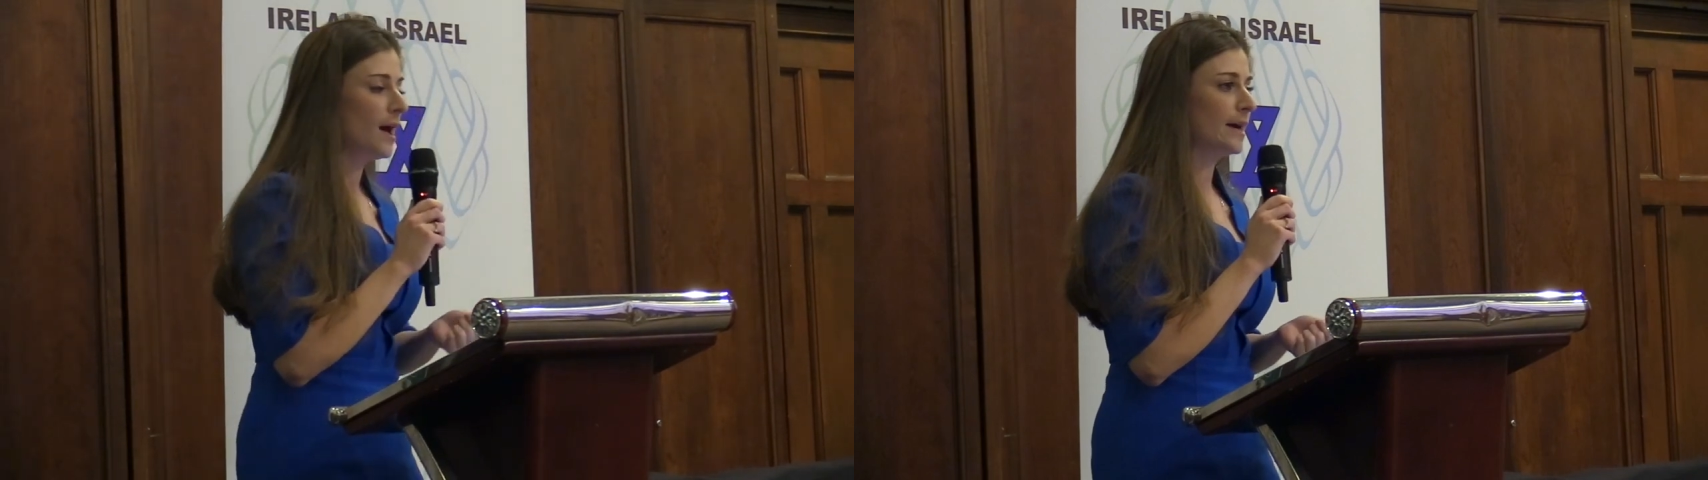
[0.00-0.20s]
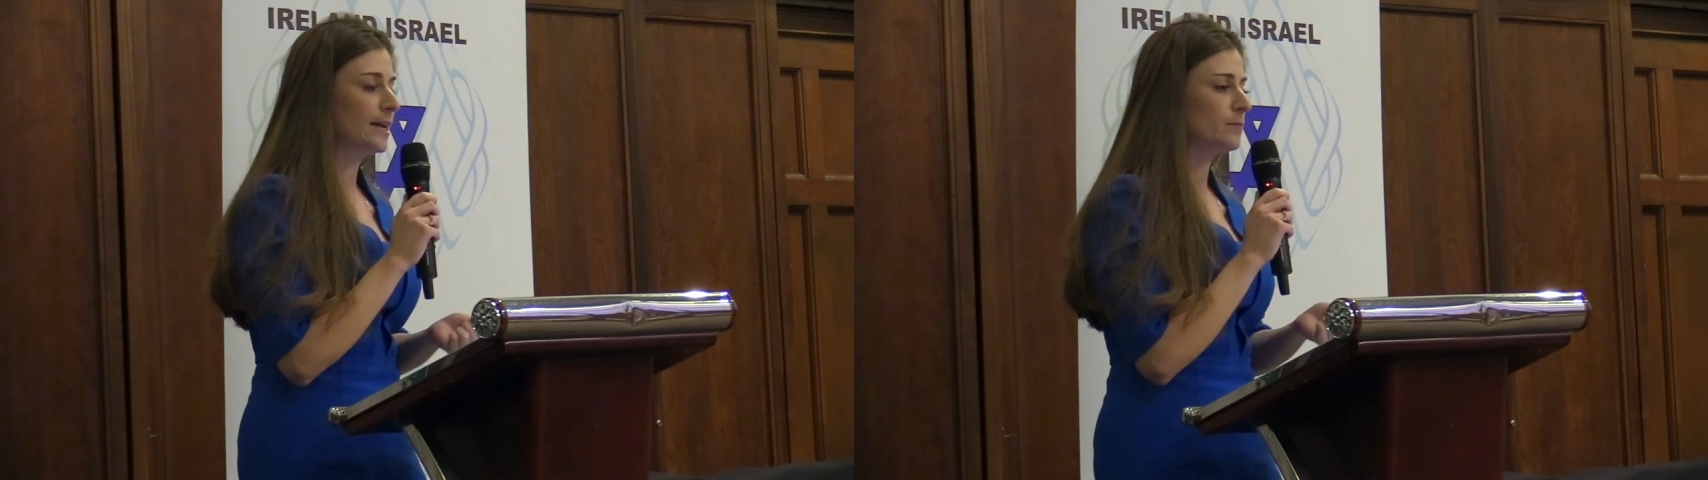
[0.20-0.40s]

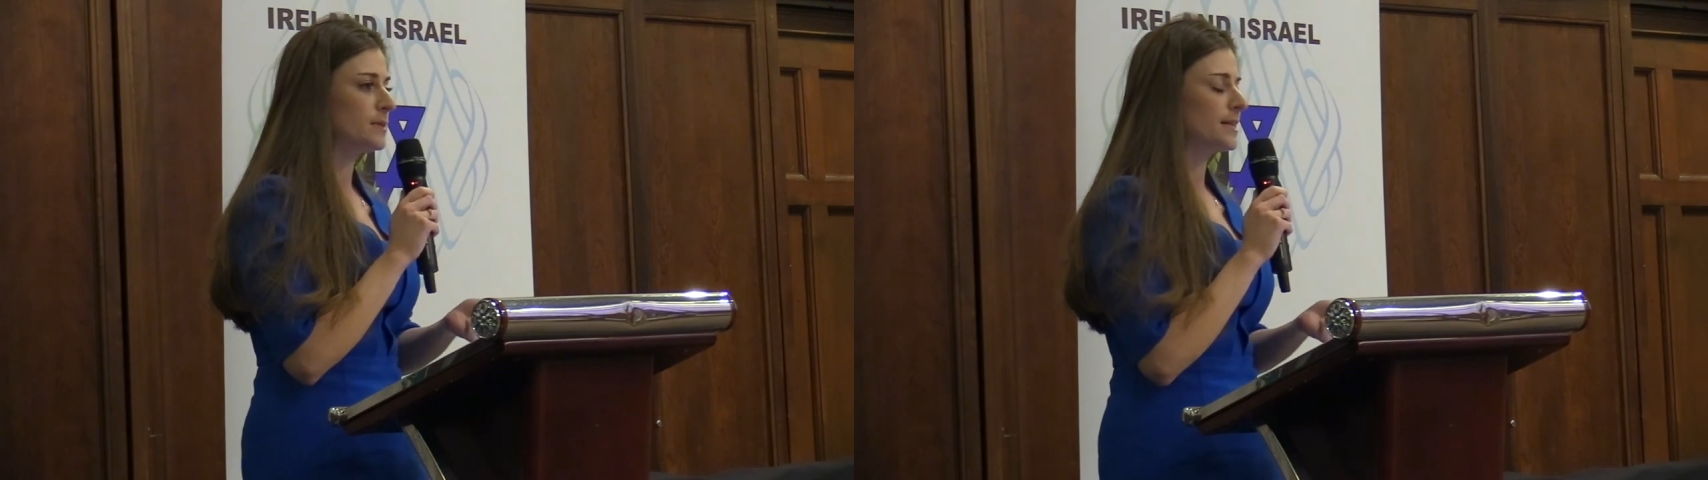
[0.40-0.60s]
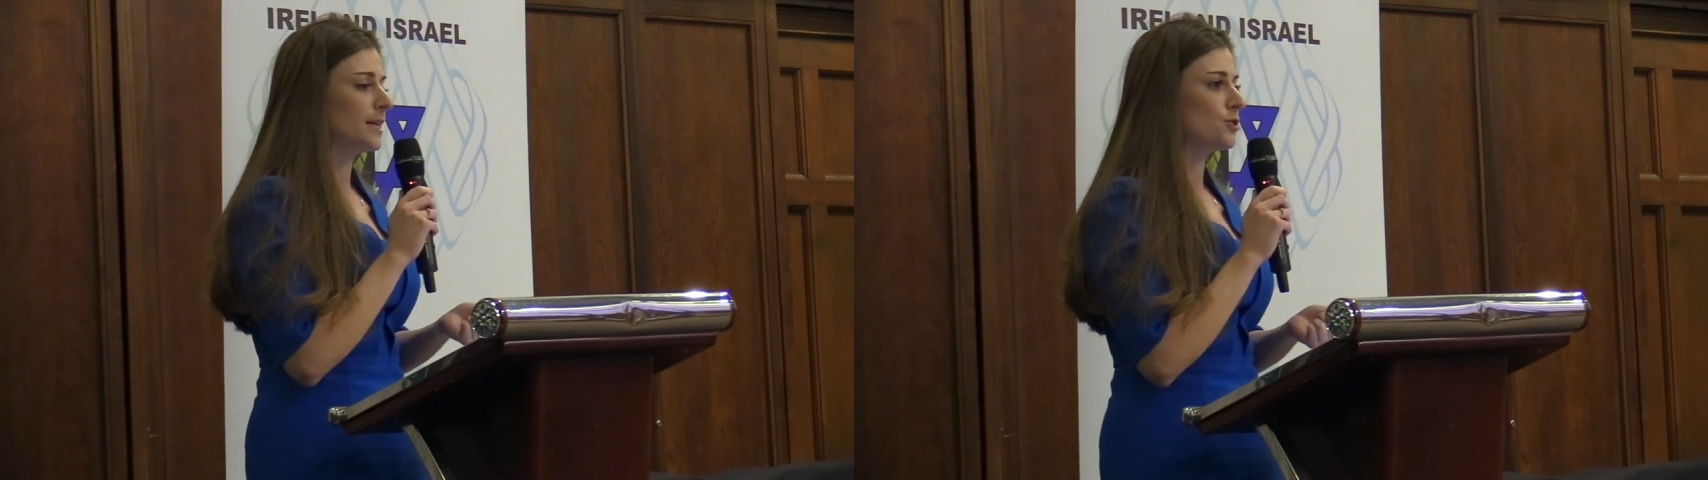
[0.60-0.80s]
an
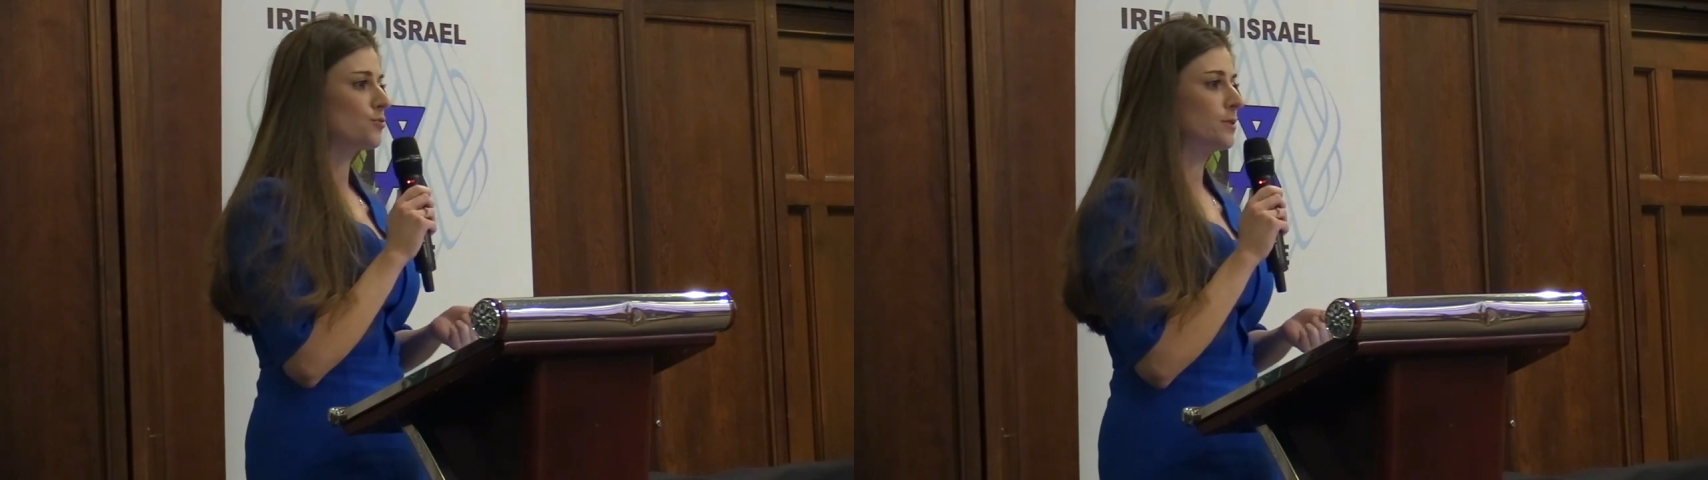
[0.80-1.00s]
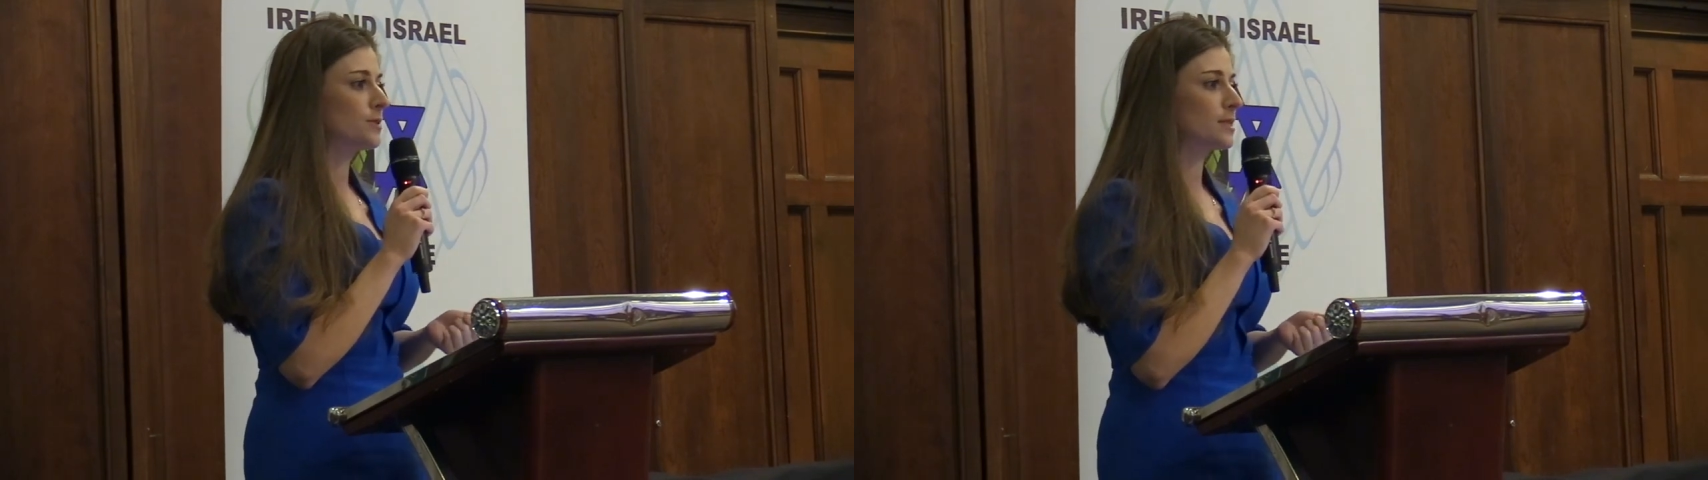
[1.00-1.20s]
embassy in
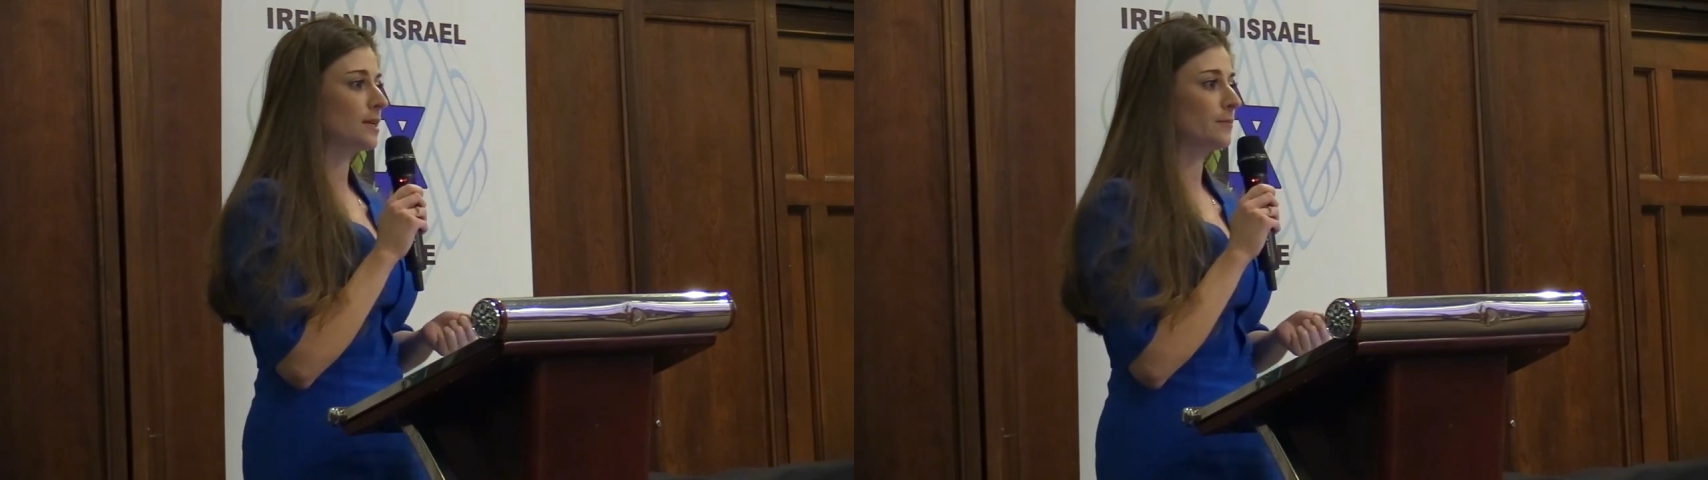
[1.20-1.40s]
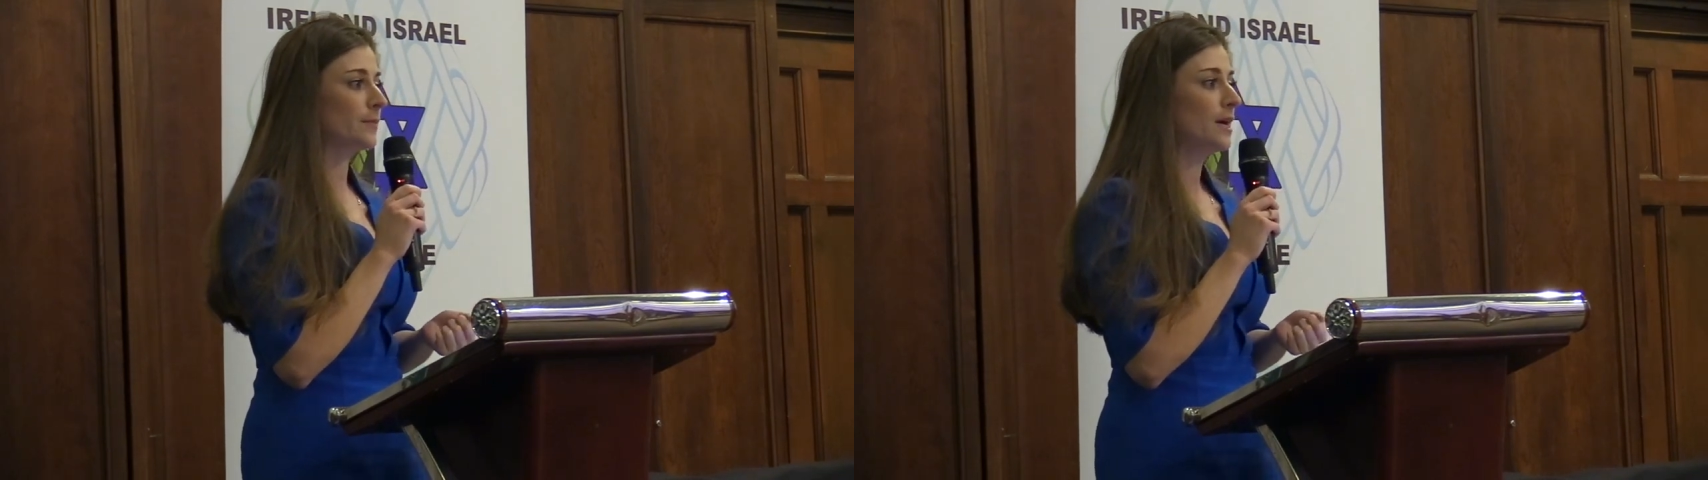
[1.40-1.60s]
Jerusalem.